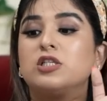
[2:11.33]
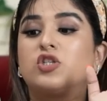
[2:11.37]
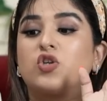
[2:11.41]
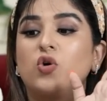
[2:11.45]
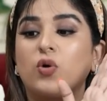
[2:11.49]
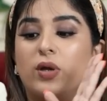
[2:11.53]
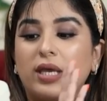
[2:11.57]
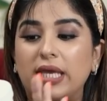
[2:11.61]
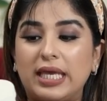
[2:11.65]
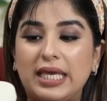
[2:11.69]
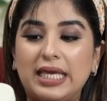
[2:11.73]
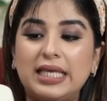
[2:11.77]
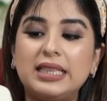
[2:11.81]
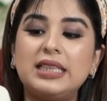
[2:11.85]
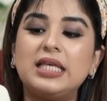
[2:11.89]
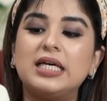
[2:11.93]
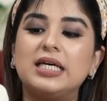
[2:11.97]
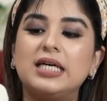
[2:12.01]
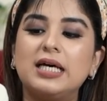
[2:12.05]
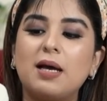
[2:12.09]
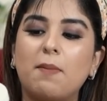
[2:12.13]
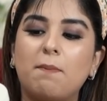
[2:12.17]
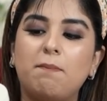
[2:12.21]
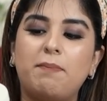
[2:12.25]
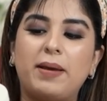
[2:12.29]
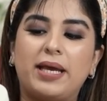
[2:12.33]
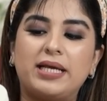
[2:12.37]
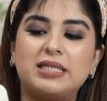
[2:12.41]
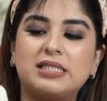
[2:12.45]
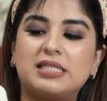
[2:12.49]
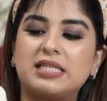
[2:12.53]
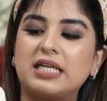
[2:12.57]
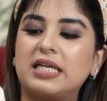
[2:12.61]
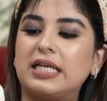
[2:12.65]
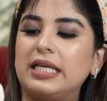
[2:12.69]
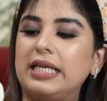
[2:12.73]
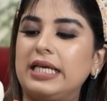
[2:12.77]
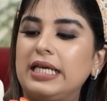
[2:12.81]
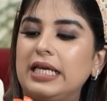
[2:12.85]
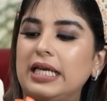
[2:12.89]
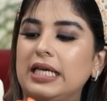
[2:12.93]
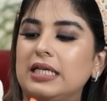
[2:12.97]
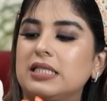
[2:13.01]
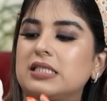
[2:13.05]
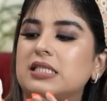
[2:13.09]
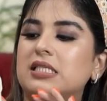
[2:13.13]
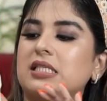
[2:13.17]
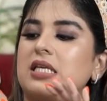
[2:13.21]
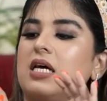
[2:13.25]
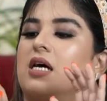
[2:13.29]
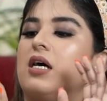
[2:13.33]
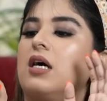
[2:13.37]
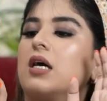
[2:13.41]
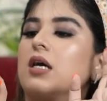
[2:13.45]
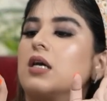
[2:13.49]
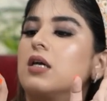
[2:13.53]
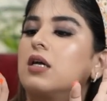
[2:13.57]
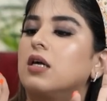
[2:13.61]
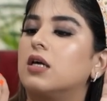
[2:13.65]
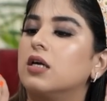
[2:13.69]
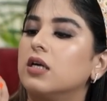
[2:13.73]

So either basically it's a